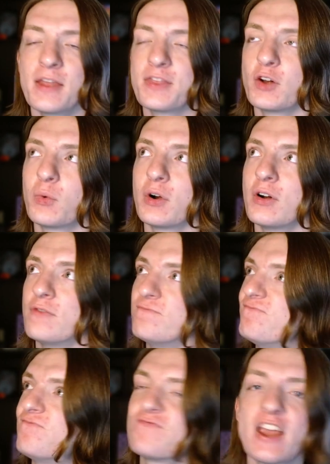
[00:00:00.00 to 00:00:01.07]
There were
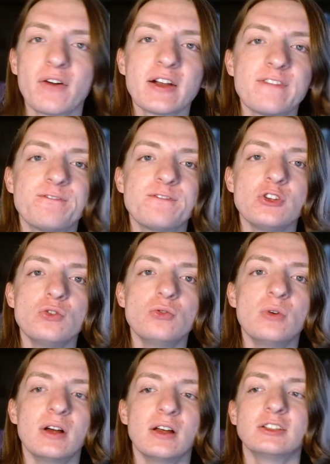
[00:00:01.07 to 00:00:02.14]
very
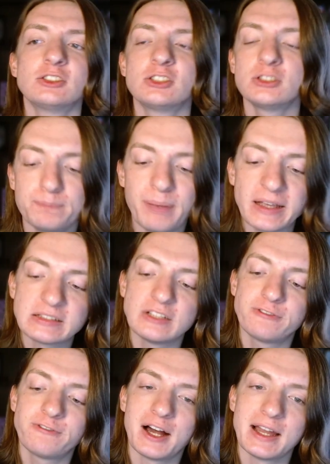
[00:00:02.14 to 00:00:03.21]
few
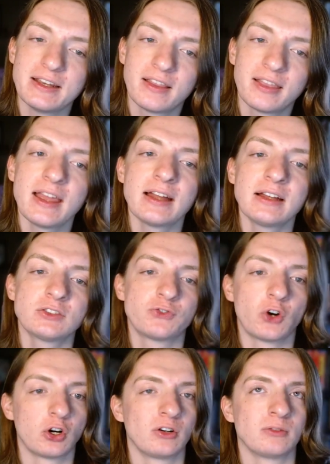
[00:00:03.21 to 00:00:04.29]
specified things
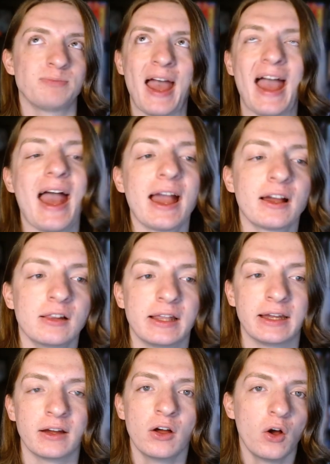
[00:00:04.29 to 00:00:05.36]
for
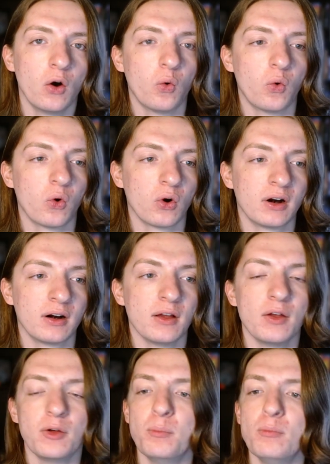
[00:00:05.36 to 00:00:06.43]
haggling or
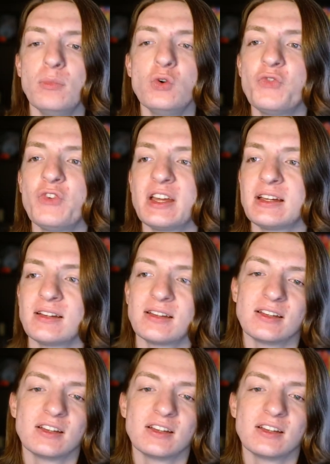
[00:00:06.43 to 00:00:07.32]
moving